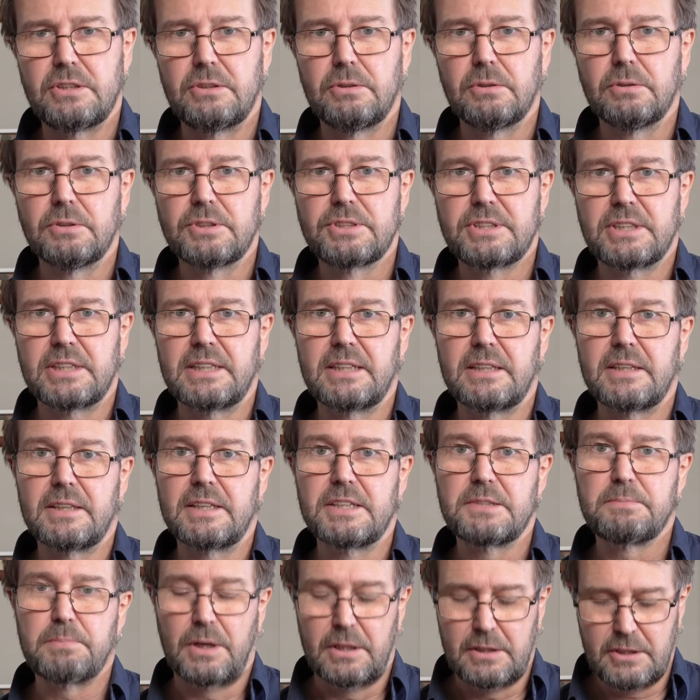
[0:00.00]
you'll see that
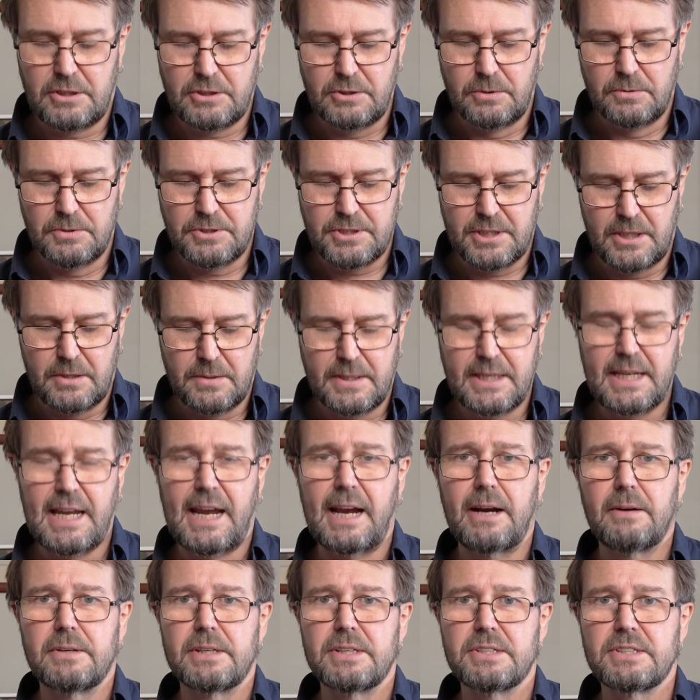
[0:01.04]
this product also
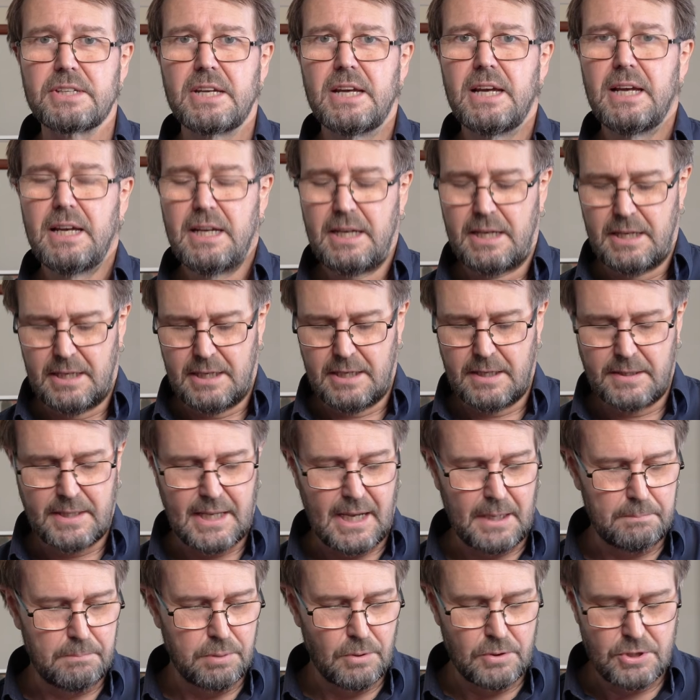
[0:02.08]
carries
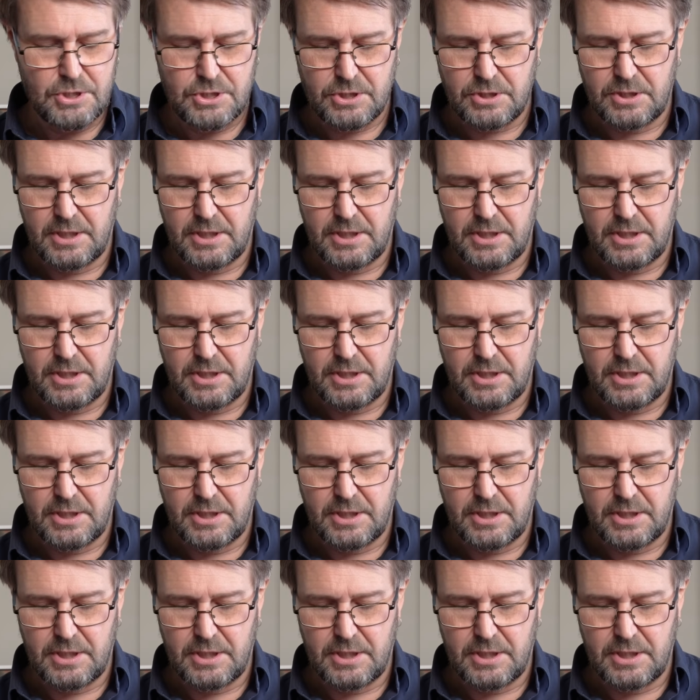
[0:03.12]
that bush